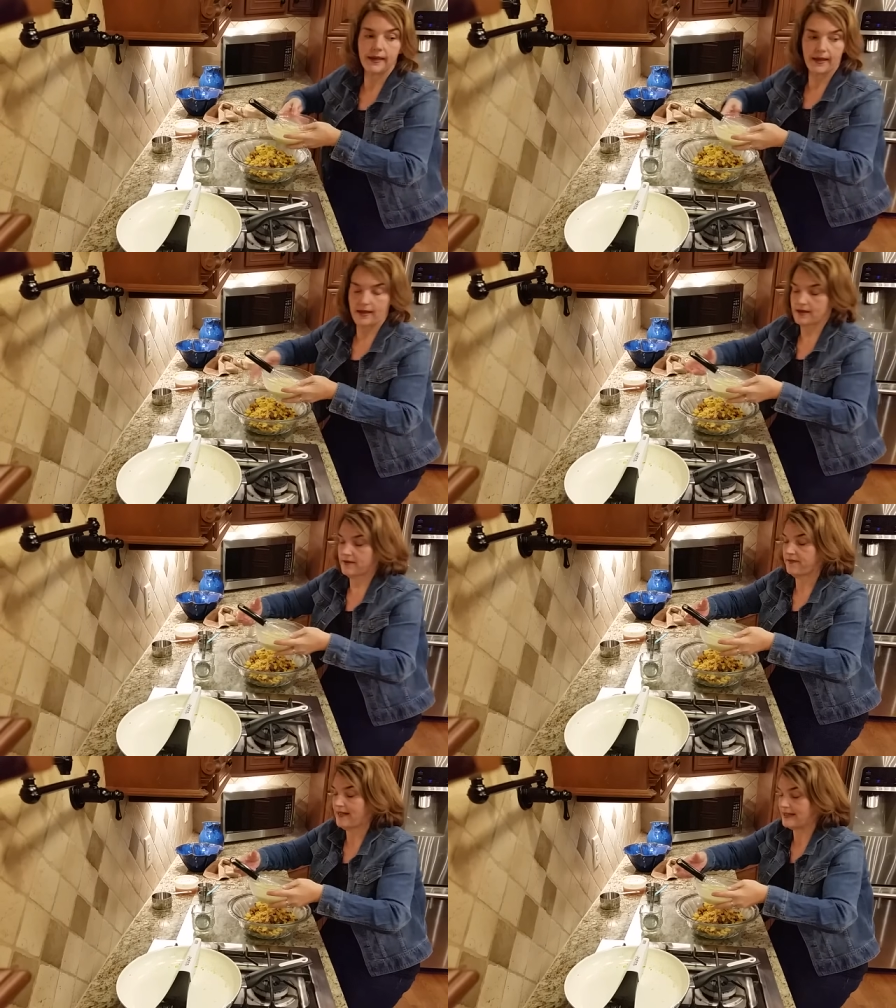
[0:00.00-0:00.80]

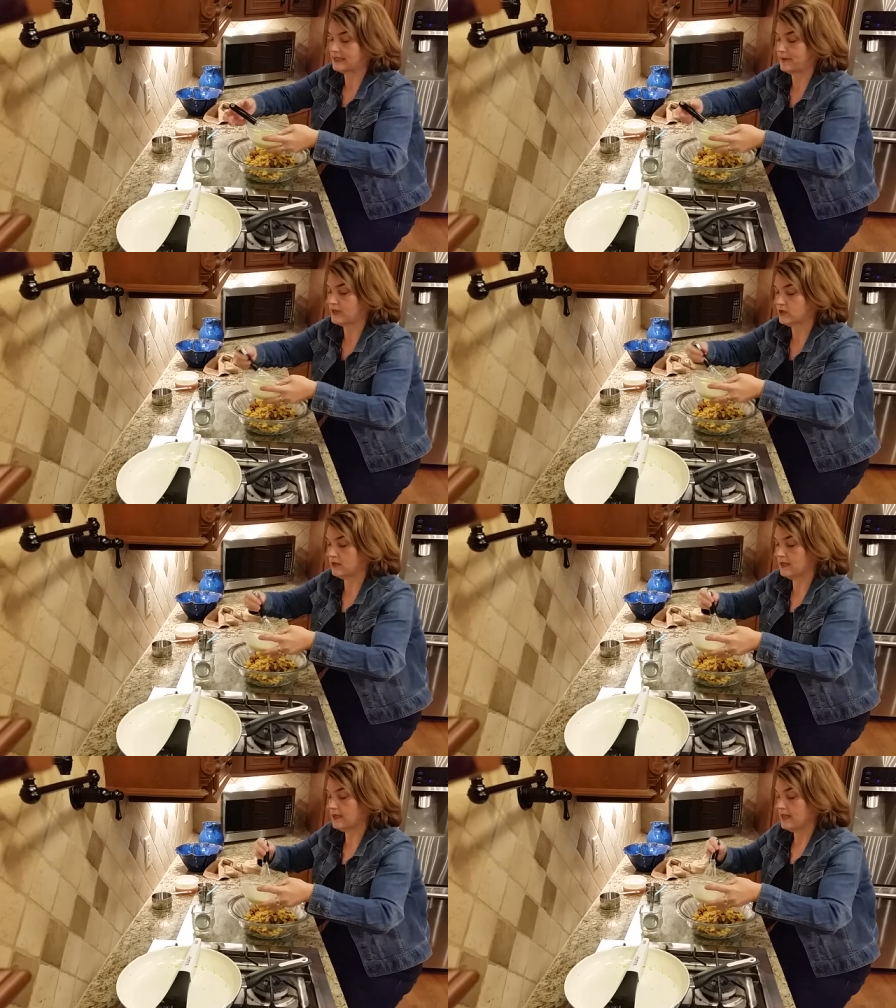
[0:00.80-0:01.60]
yeah, a flat
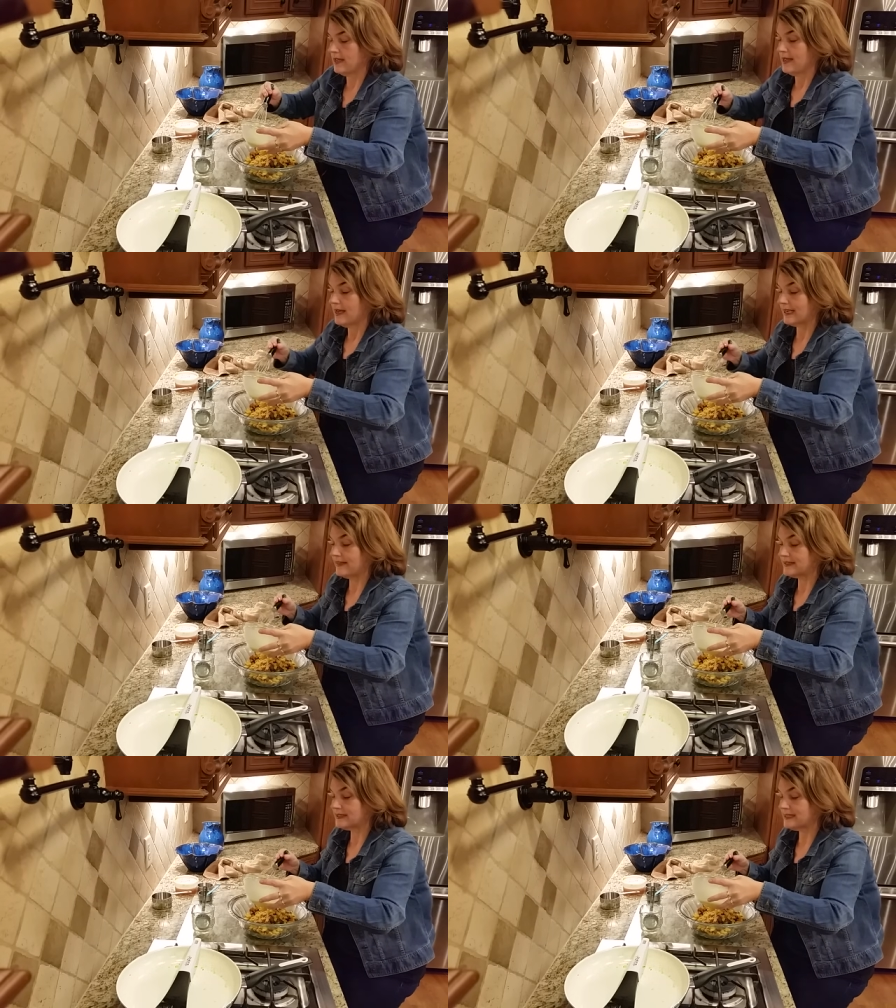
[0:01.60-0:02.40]
spatula.
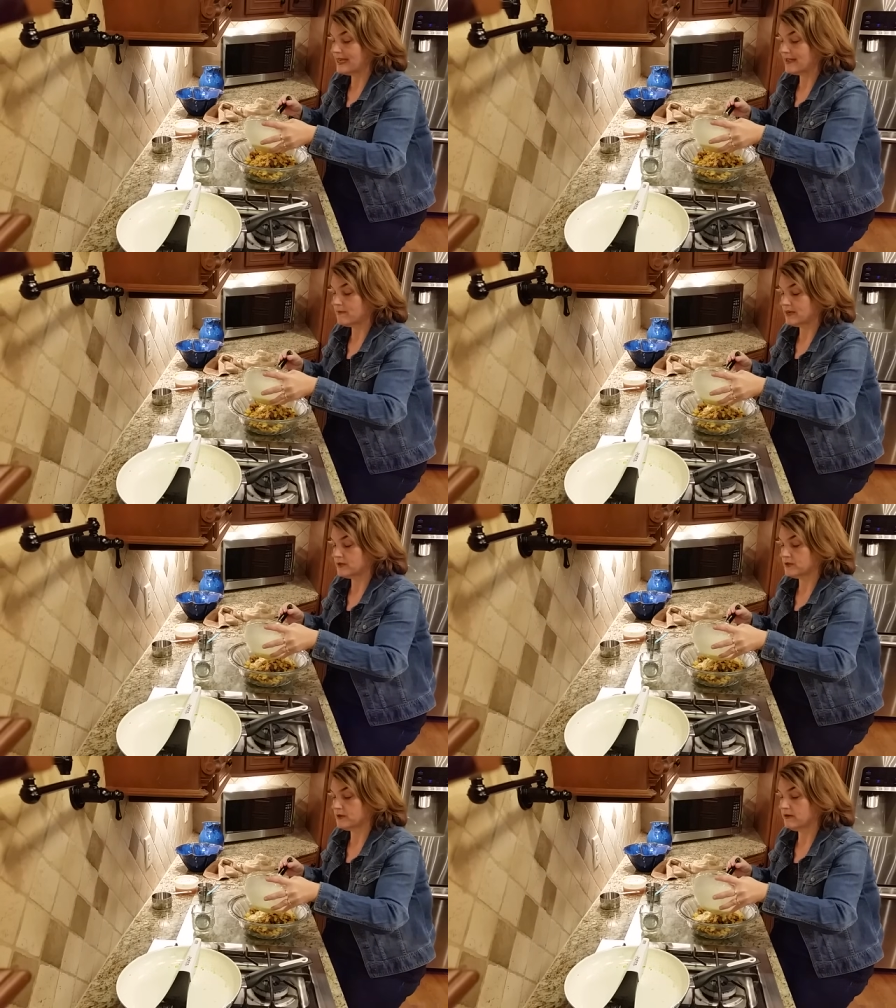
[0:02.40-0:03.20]
Okay, this is the egg
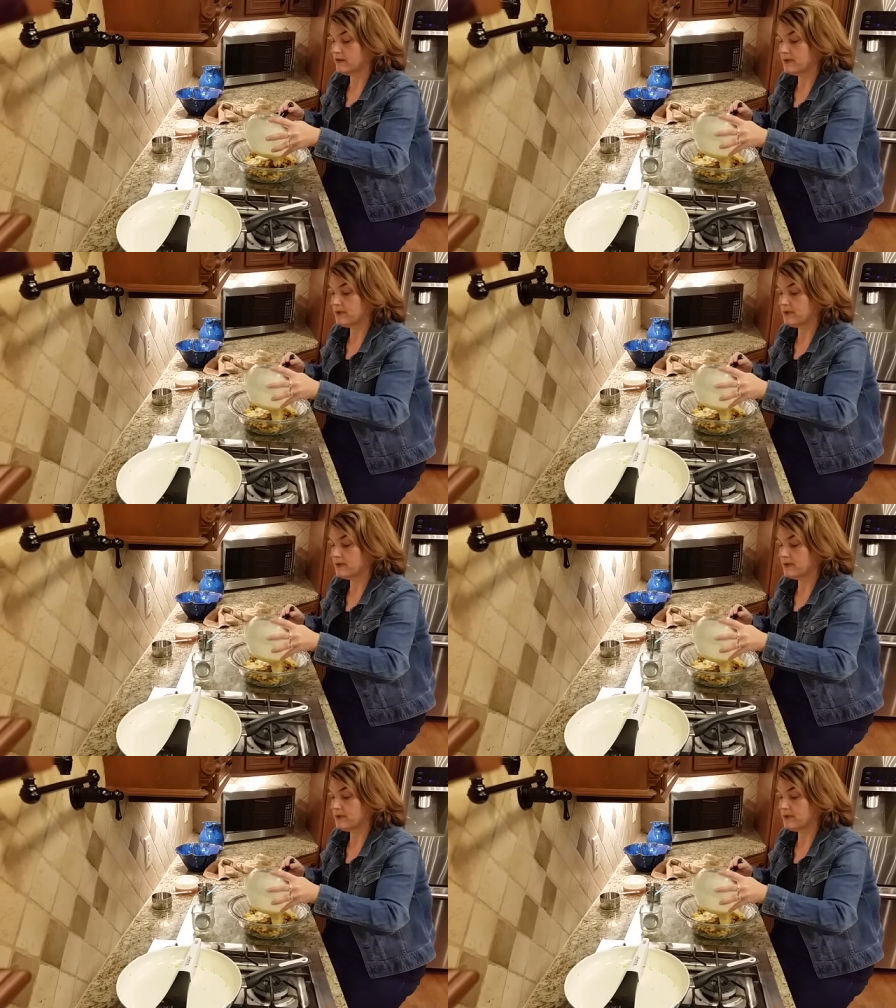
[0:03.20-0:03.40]
mixture.